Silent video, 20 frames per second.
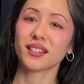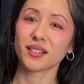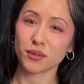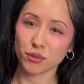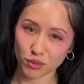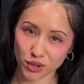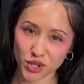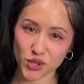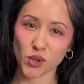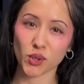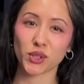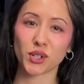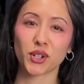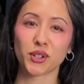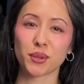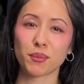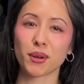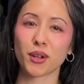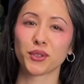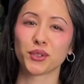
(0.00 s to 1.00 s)
we sold
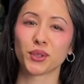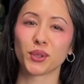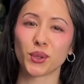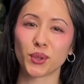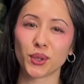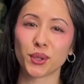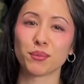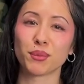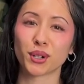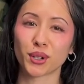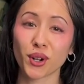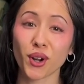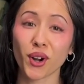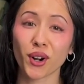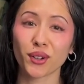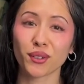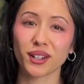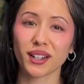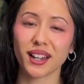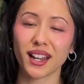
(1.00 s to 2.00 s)
another bundle on
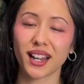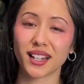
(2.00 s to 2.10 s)
Mercari,